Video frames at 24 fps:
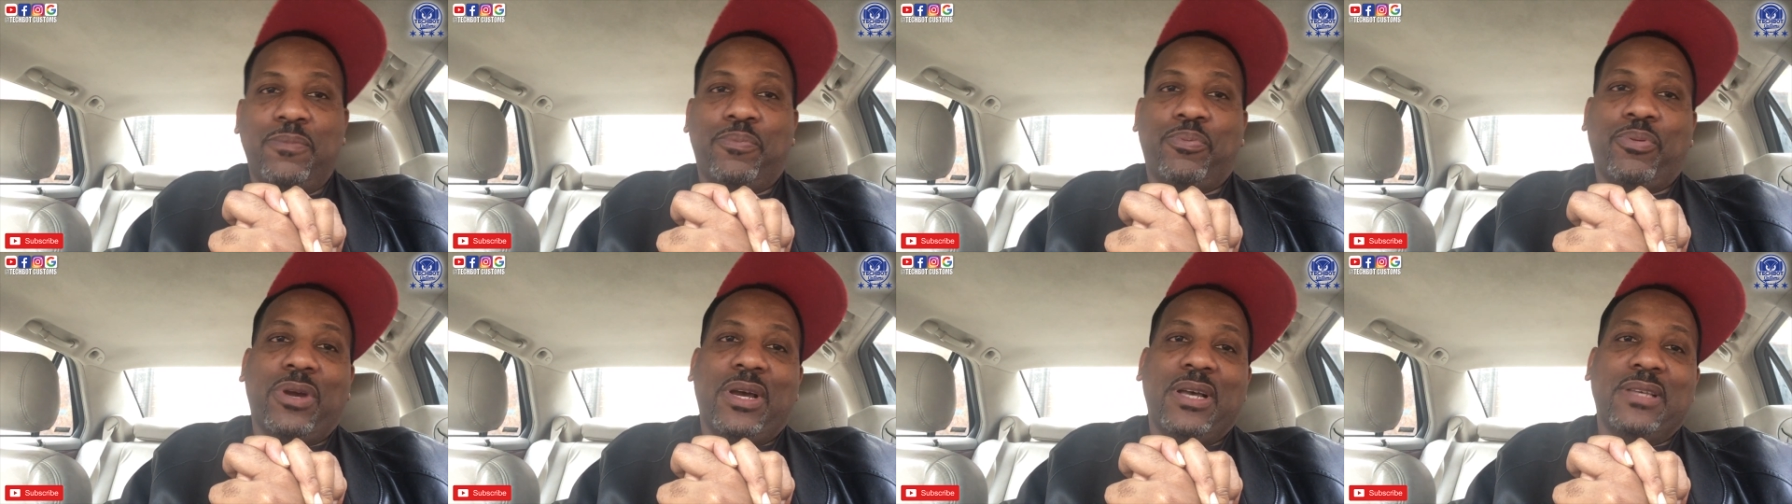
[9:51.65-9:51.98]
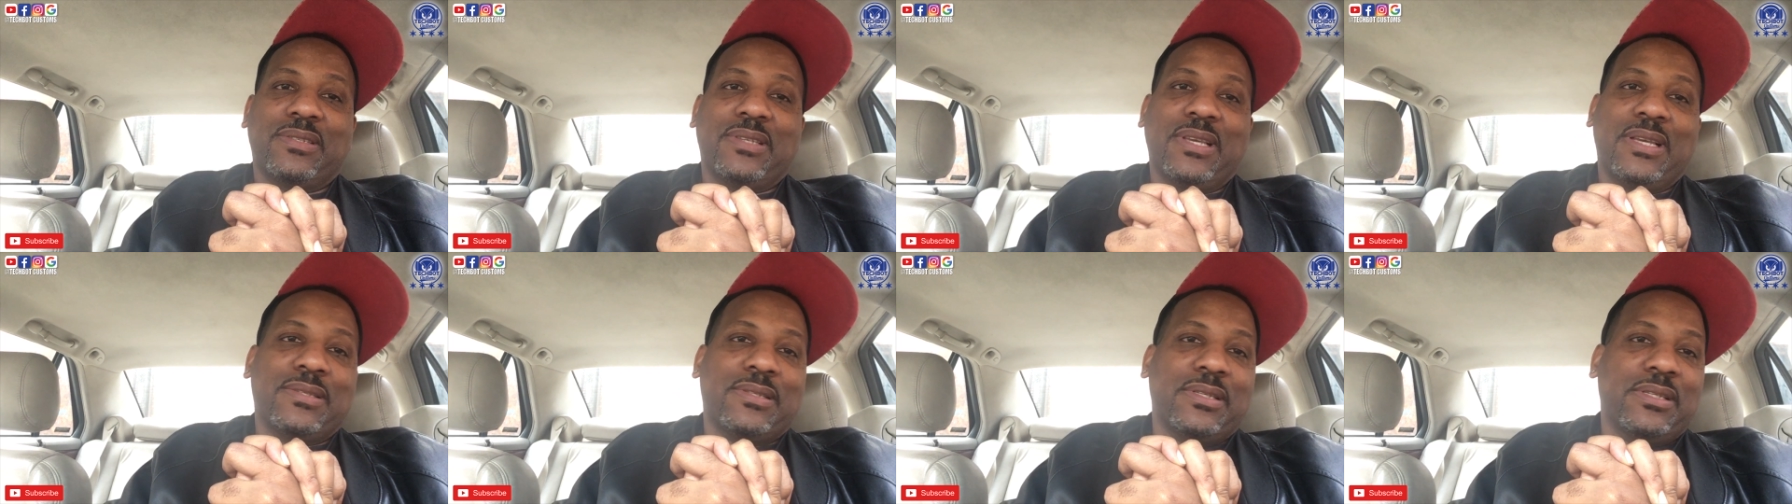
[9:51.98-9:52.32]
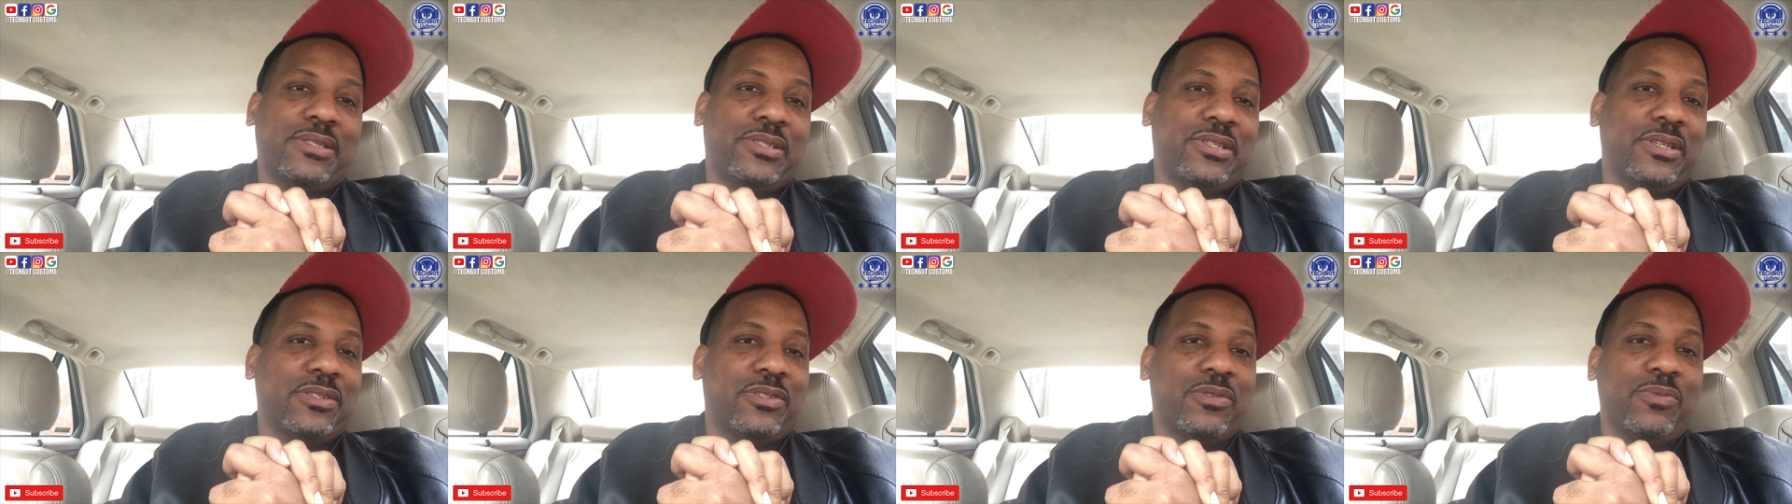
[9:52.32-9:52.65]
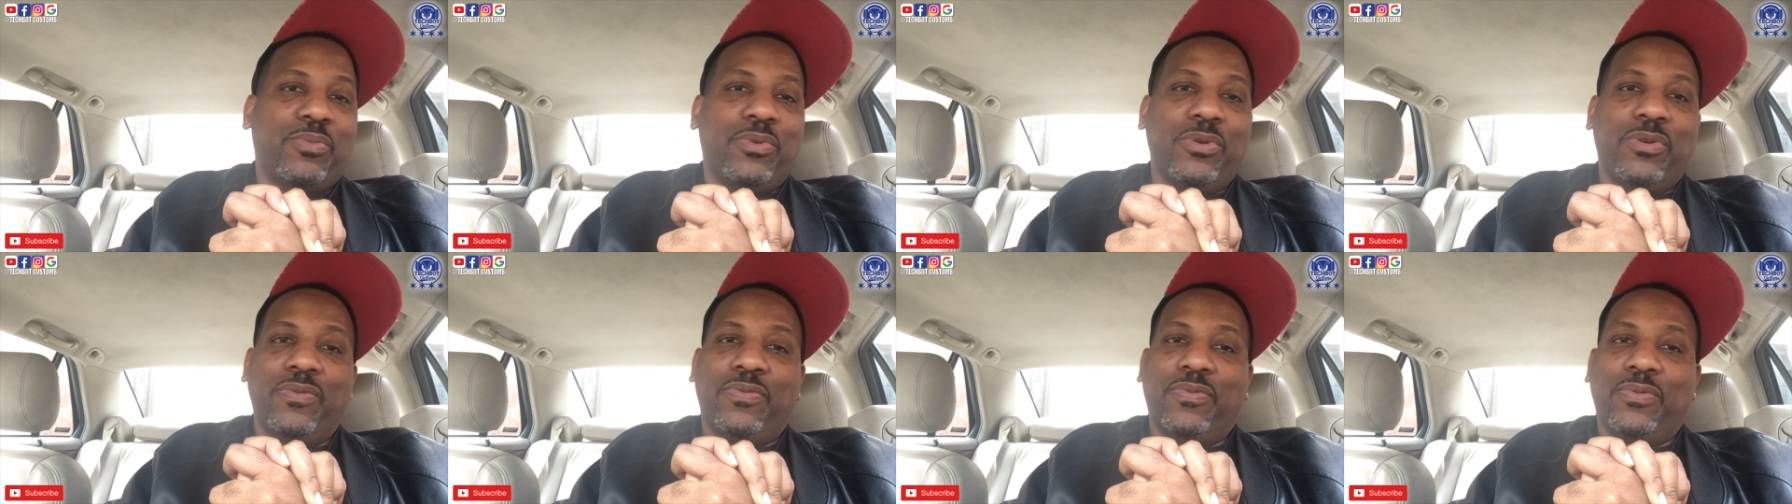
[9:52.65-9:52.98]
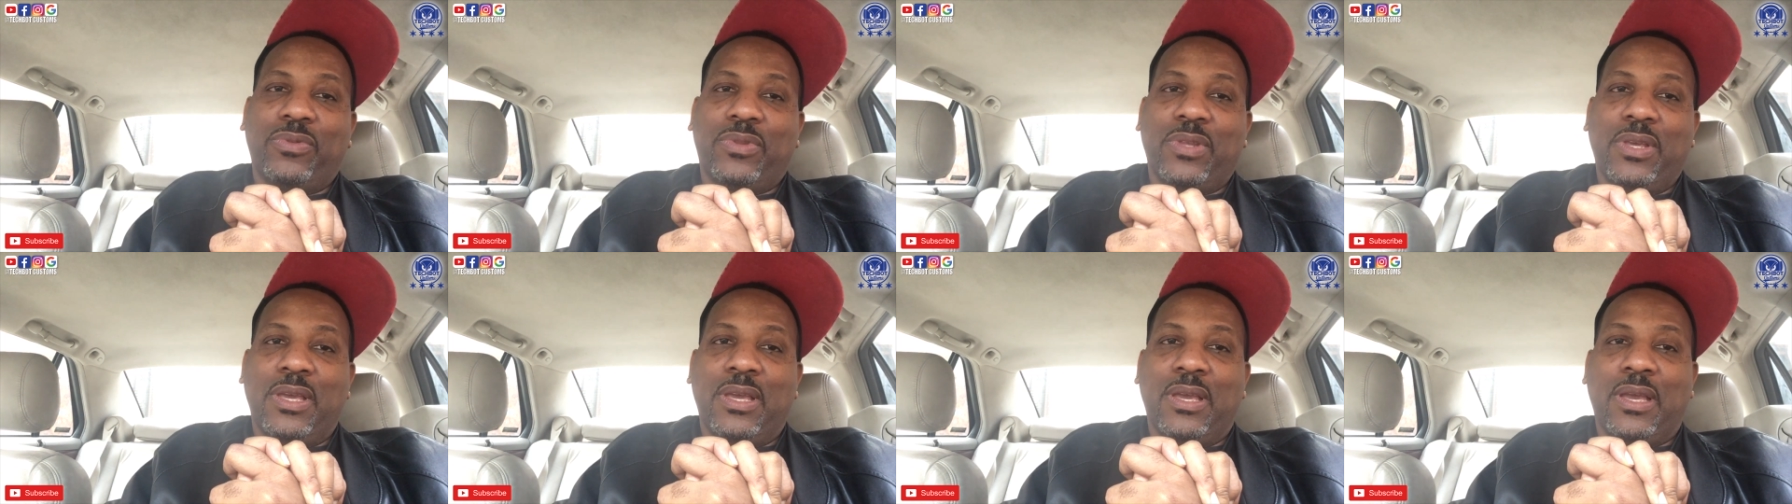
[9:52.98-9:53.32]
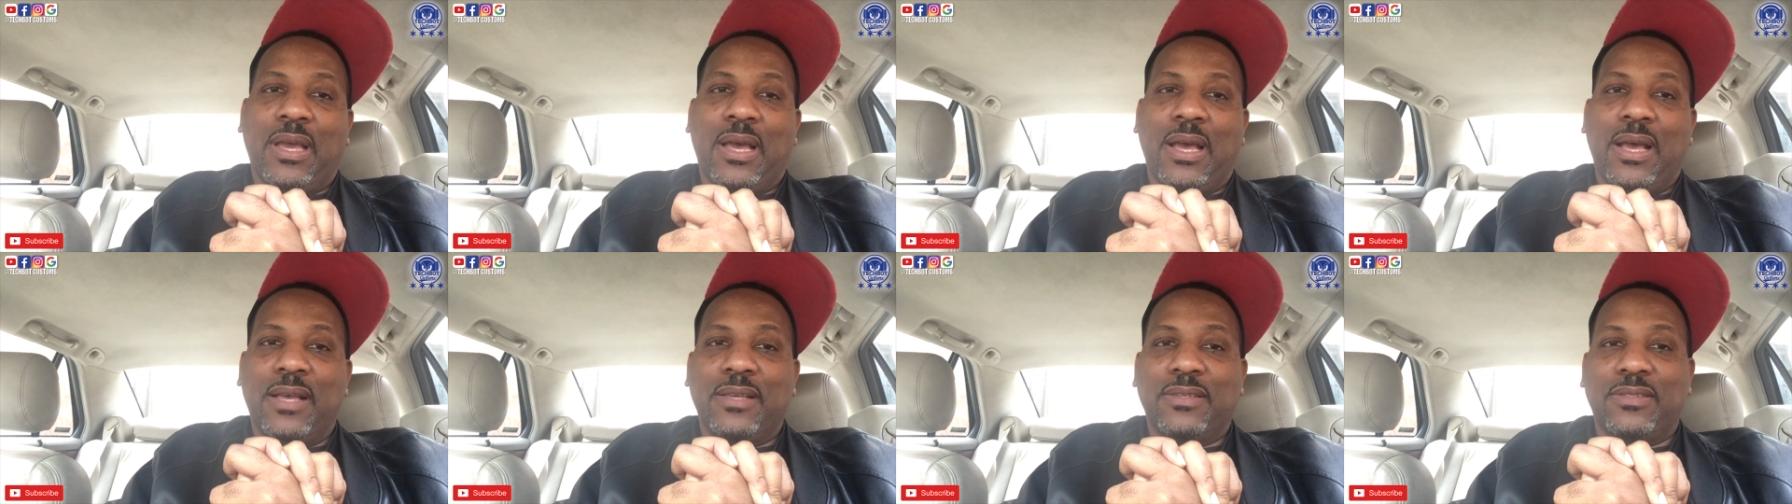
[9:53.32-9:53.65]
process. It's just a beautiful thing,
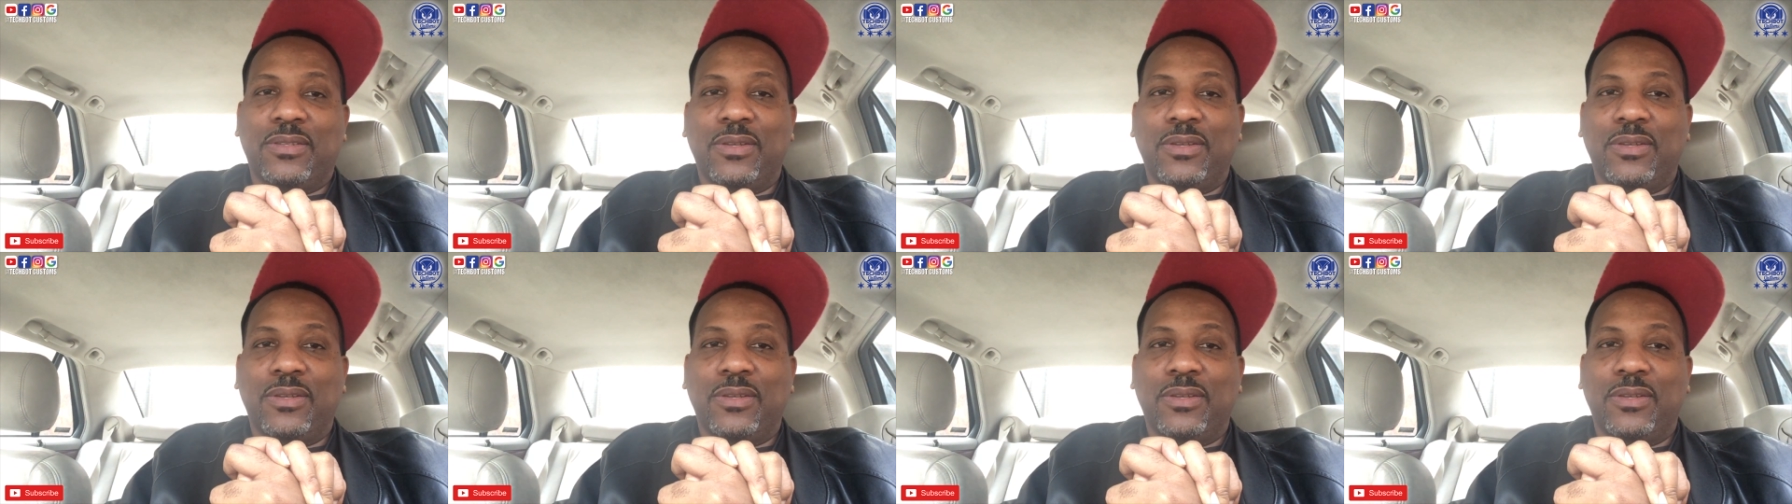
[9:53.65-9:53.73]
guys.